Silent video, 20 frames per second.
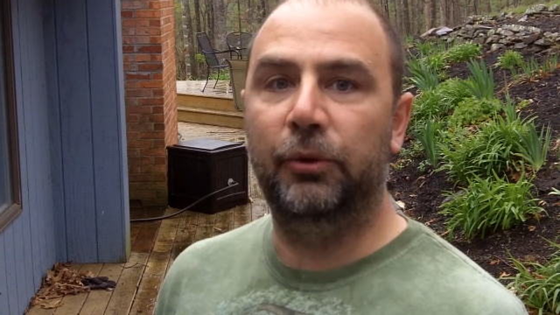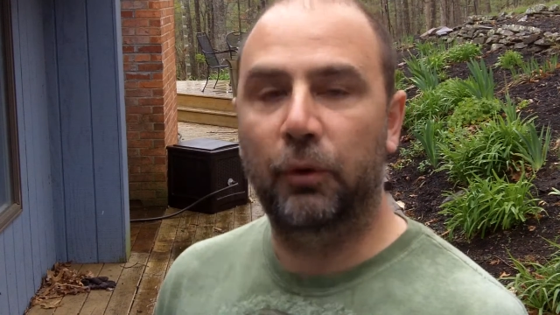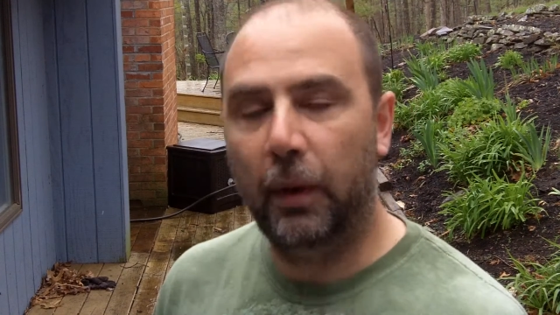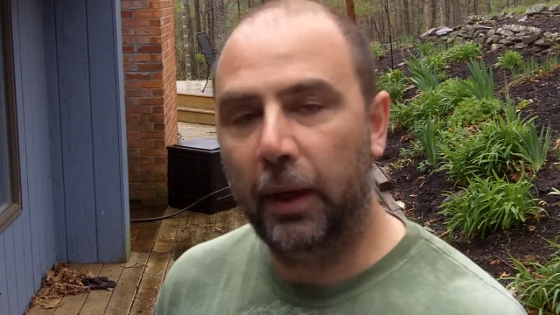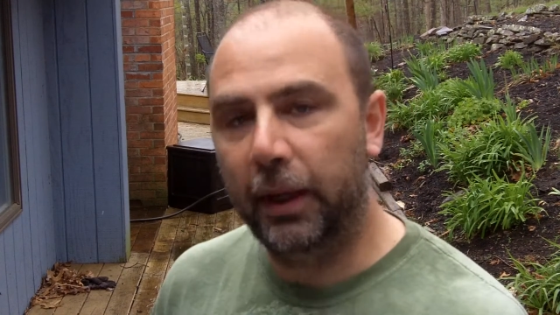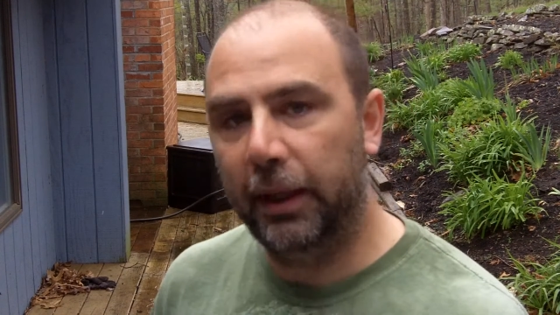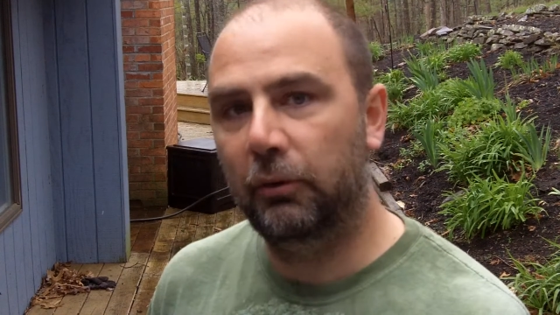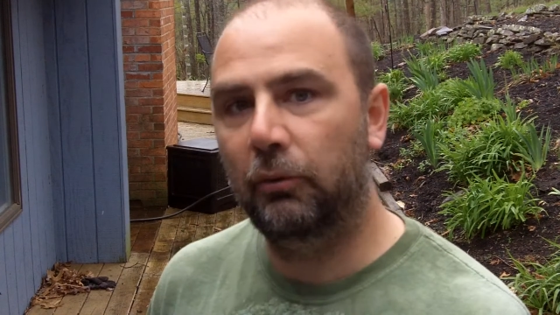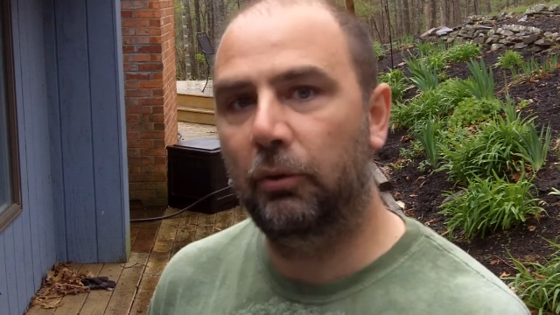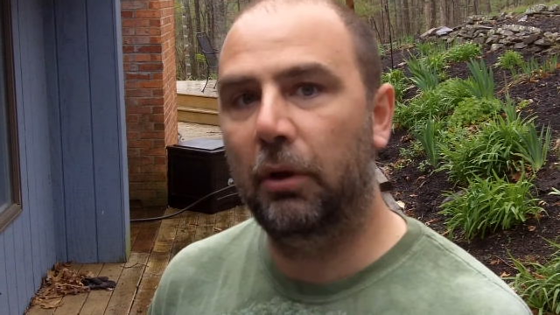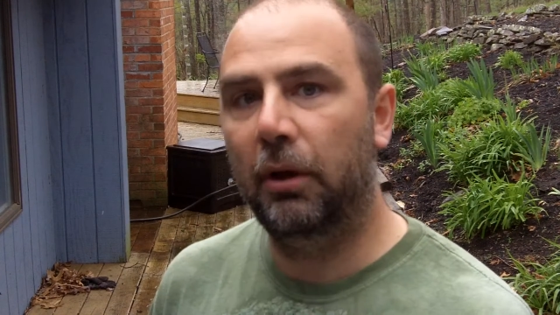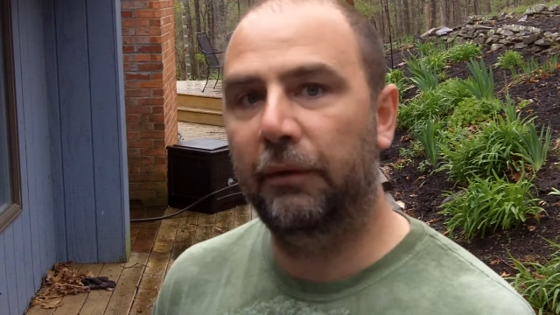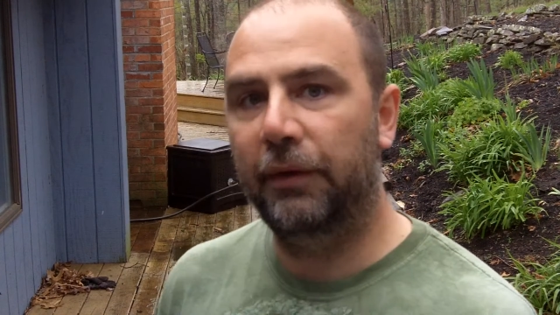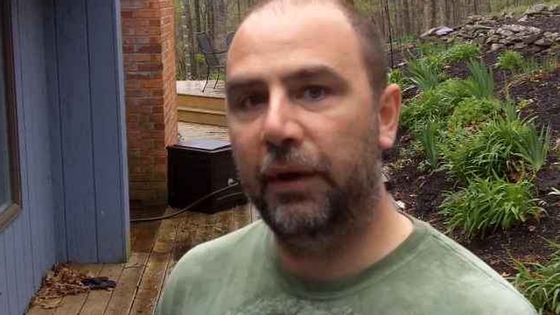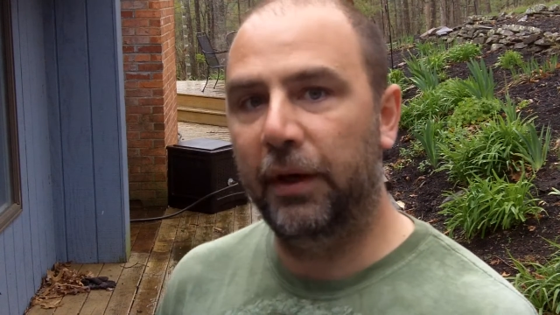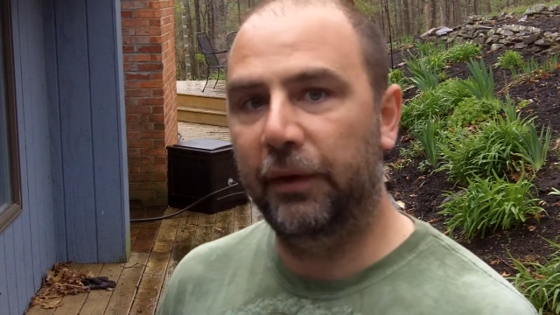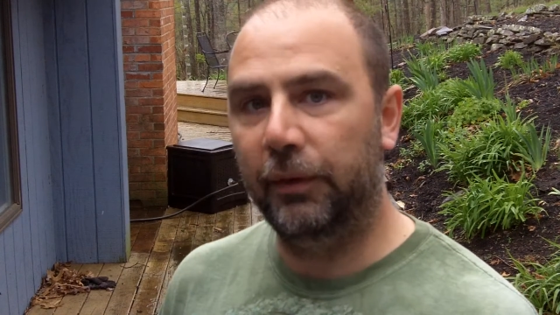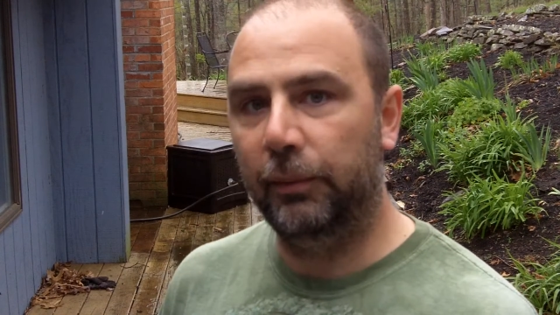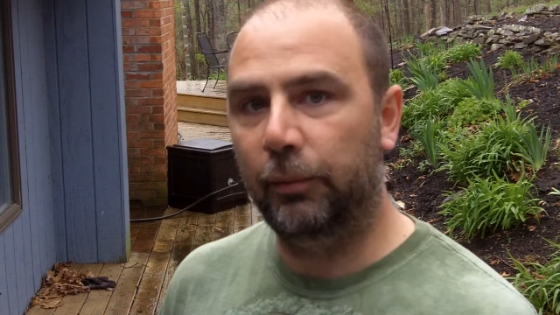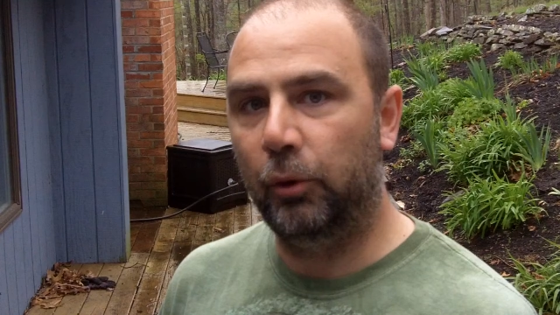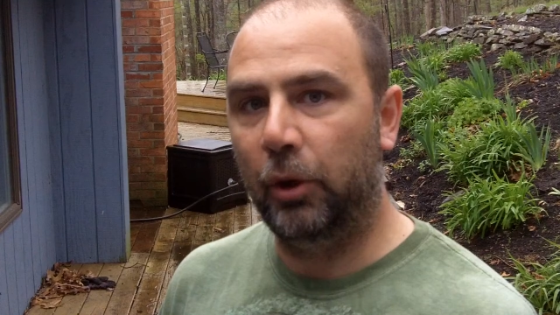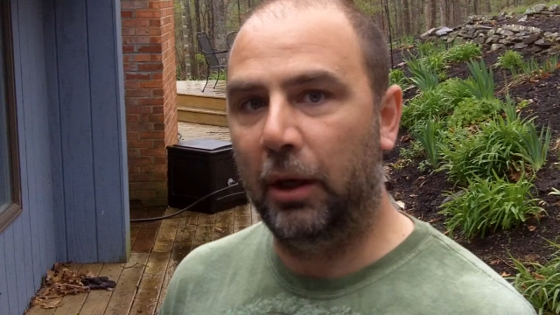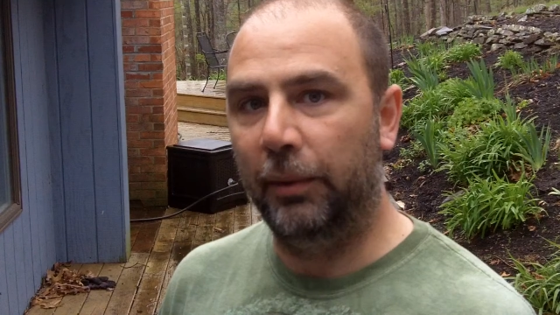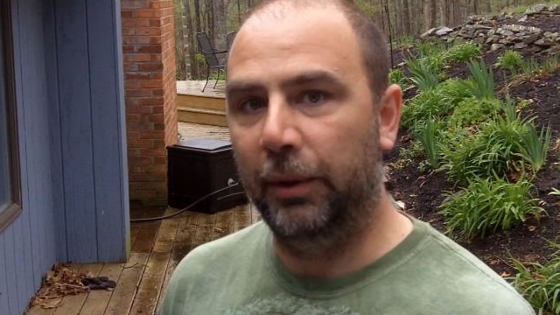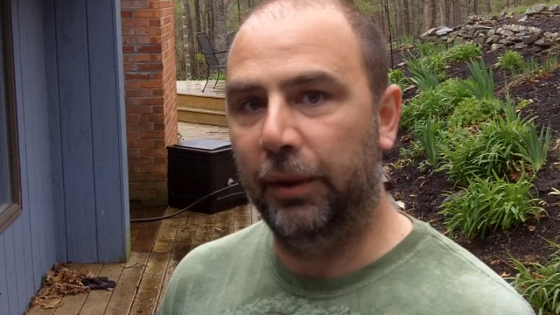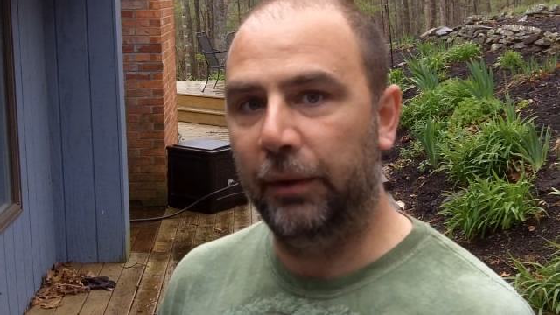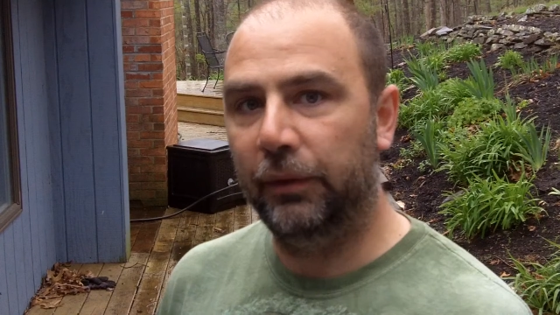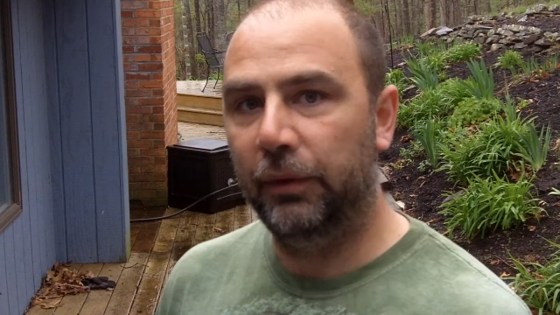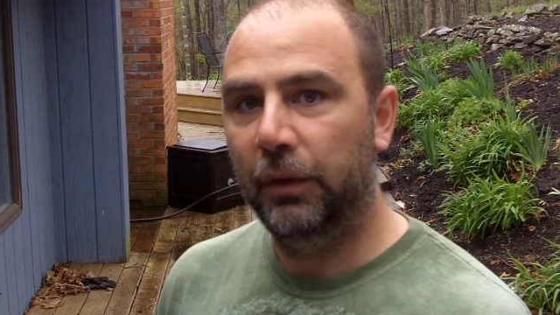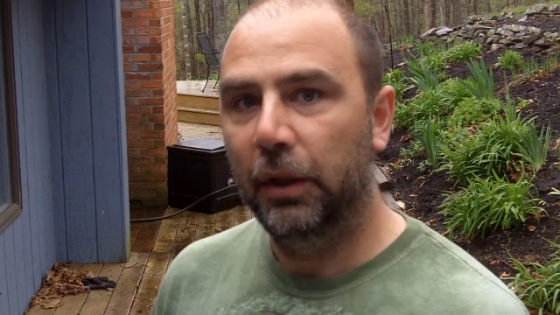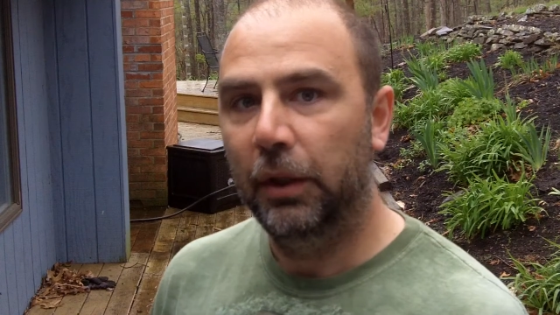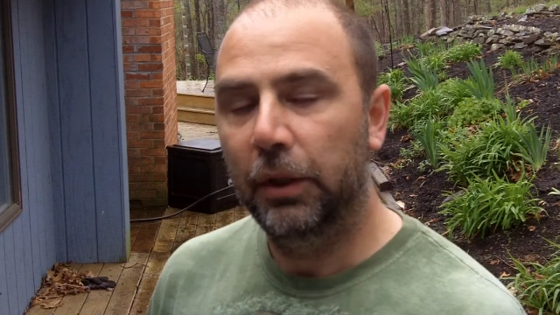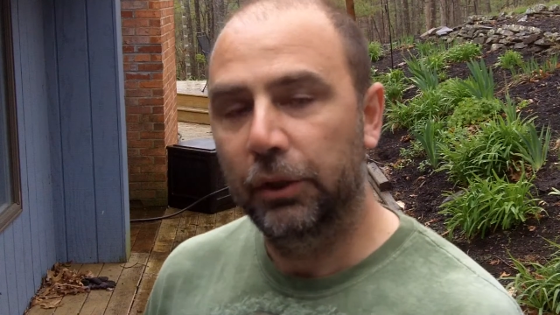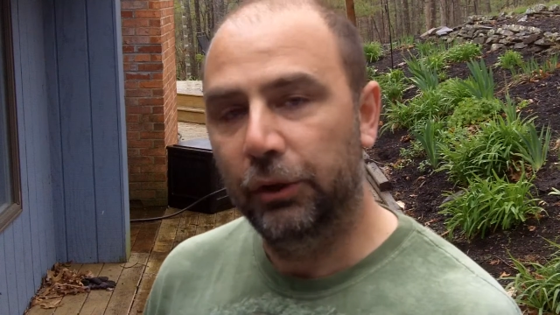trying to qualify for Promise.